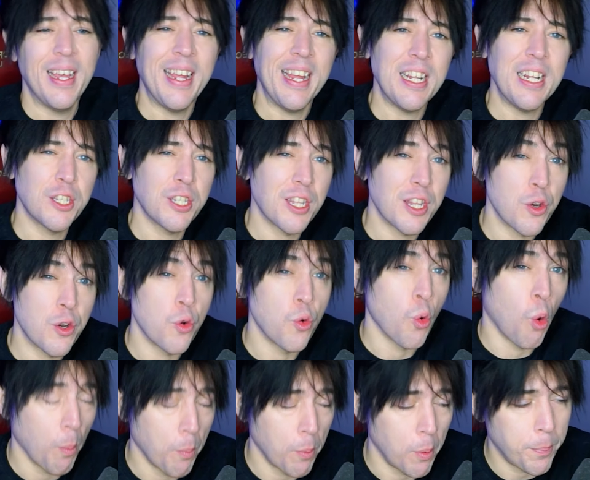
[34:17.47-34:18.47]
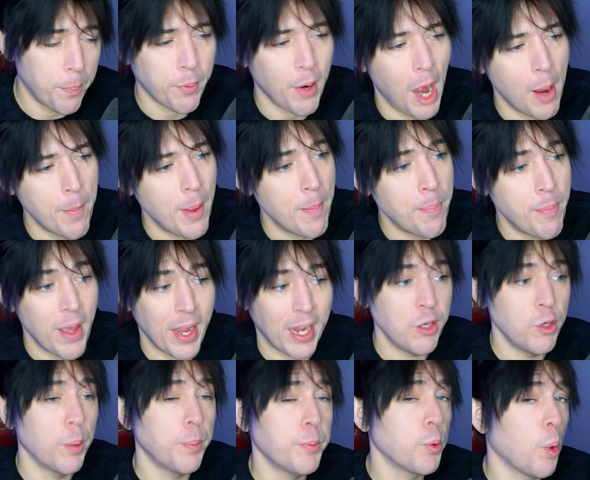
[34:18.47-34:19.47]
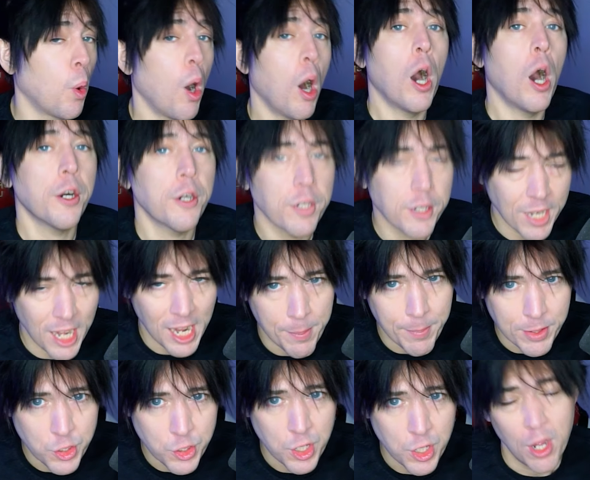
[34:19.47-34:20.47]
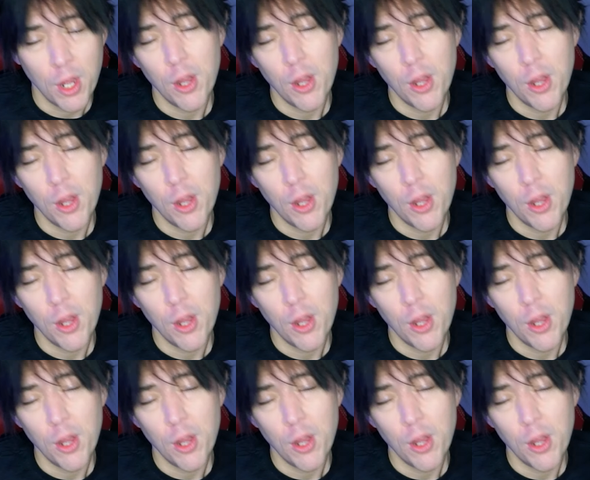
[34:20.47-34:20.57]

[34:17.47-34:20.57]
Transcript: into the normal Primeape that can do up to 100 damage